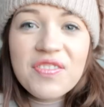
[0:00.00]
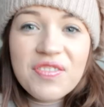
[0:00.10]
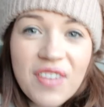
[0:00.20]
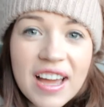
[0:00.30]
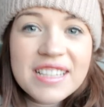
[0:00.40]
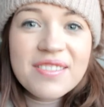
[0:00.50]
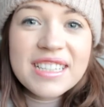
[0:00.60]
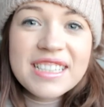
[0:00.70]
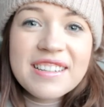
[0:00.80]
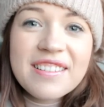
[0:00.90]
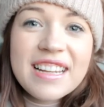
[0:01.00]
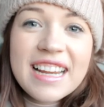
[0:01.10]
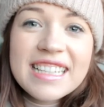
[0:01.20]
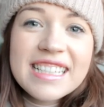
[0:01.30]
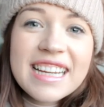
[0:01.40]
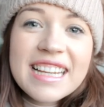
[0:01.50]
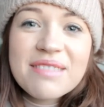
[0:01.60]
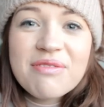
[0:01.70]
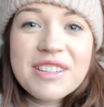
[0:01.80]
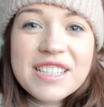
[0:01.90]
First question on the list is,
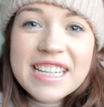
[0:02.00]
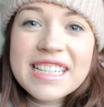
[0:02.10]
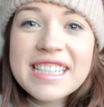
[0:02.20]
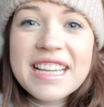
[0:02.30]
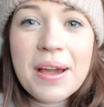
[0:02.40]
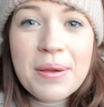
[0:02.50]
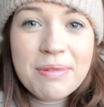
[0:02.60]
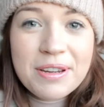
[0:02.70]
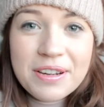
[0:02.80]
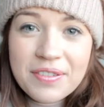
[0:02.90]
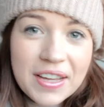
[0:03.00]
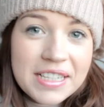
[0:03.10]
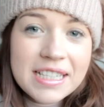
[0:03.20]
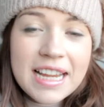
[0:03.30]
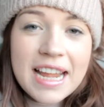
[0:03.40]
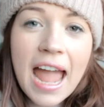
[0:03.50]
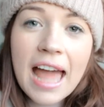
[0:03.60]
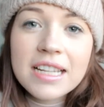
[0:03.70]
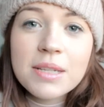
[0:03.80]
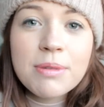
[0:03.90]
what is the Open University?
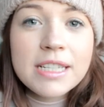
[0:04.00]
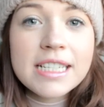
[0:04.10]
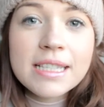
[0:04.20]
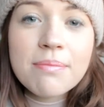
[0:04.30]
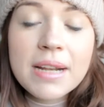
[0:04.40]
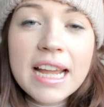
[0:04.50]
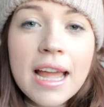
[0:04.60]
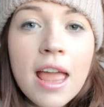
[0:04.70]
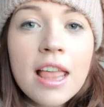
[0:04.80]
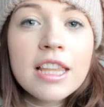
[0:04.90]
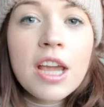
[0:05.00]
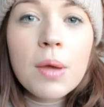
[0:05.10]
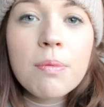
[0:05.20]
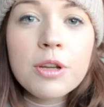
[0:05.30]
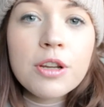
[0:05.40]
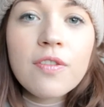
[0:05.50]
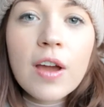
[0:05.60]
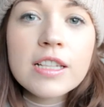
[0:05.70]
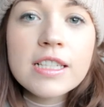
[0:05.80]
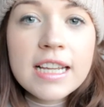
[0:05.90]
And to put it simply, the Open
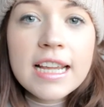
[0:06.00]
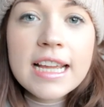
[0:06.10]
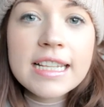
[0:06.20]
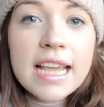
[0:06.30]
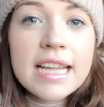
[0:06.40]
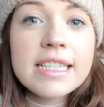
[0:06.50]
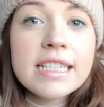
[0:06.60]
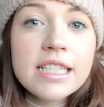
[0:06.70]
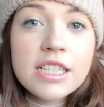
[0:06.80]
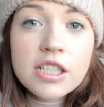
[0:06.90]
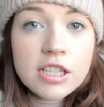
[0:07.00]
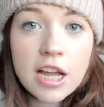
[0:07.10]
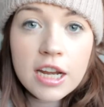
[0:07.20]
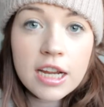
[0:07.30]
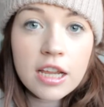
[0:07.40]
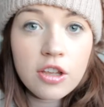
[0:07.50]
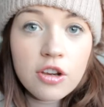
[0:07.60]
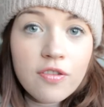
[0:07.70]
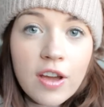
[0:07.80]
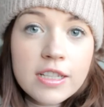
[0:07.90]
University is a distance learning
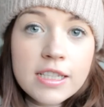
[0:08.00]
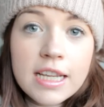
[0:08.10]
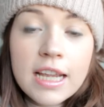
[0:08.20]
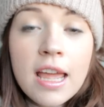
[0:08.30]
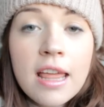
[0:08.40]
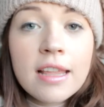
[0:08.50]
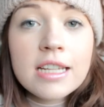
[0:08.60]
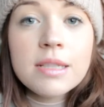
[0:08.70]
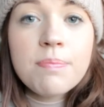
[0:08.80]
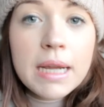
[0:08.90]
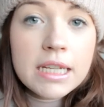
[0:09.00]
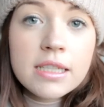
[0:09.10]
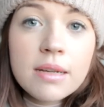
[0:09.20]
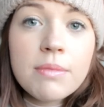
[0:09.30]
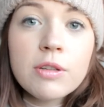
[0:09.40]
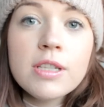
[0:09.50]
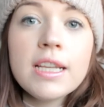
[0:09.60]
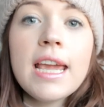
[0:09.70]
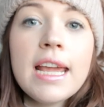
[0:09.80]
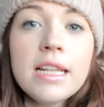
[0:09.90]
university that is based in
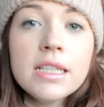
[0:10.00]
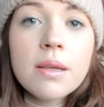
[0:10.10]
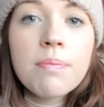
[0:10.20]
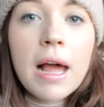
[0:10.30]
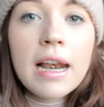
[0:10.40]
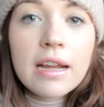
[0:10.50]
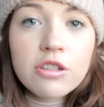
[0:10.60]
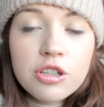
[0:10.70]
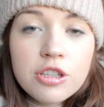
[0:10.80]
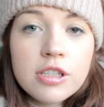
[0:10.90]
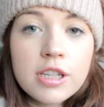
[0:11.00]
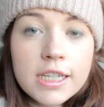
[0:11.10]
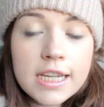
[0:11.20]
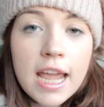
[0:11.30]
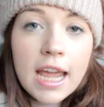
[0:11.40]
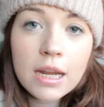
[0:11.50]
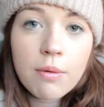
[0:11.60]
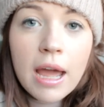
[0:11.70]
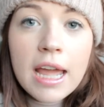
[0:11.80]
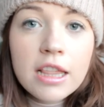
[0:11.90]
Milton Keynes but allows you to study
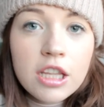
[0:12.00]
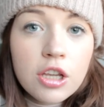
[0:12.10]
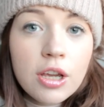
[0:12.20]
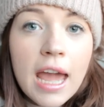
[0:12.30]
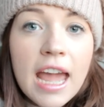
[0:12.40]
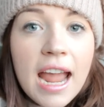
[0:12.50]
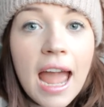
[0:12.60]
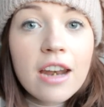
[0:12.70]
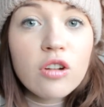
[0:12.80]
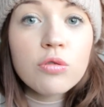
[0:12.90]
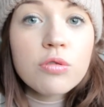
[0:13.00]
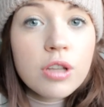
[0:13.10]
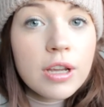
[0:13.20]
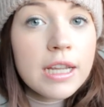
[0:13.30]
anywhere in the UK and also